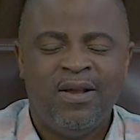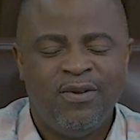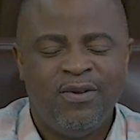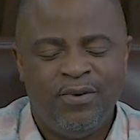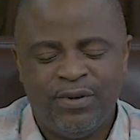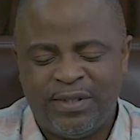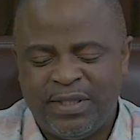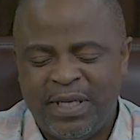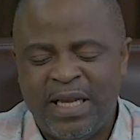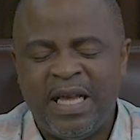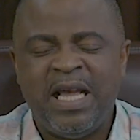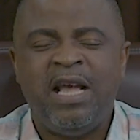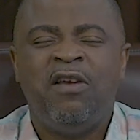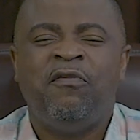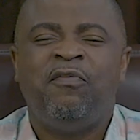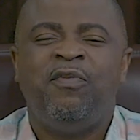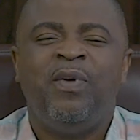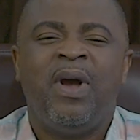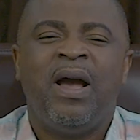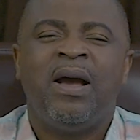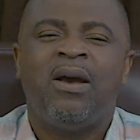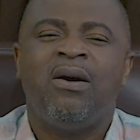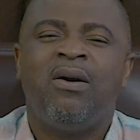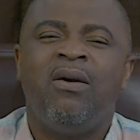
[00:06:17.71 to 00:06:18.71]
You see, if
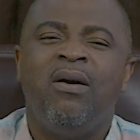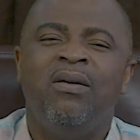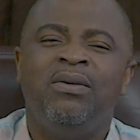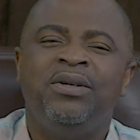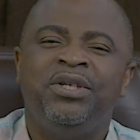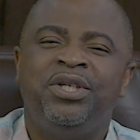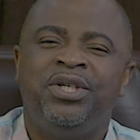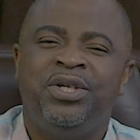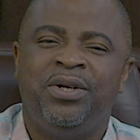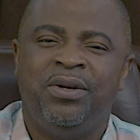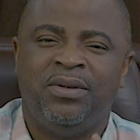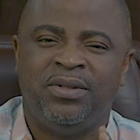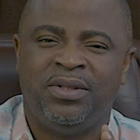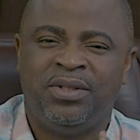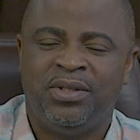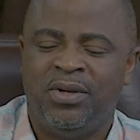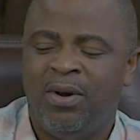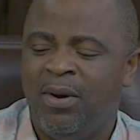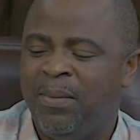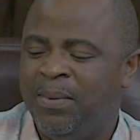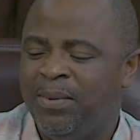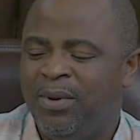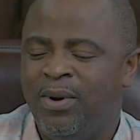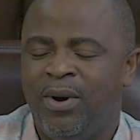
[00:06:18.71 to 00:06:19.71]
you are conscious
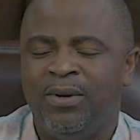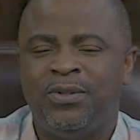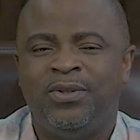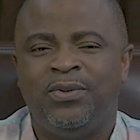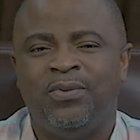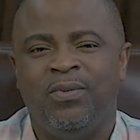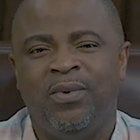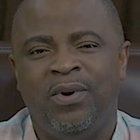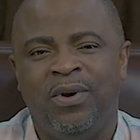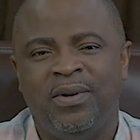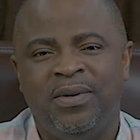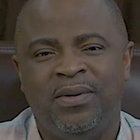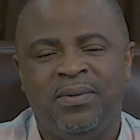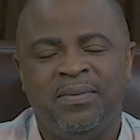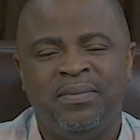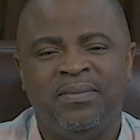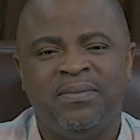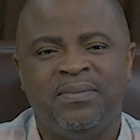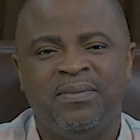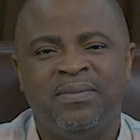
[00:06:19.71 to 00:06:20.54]
of God's word,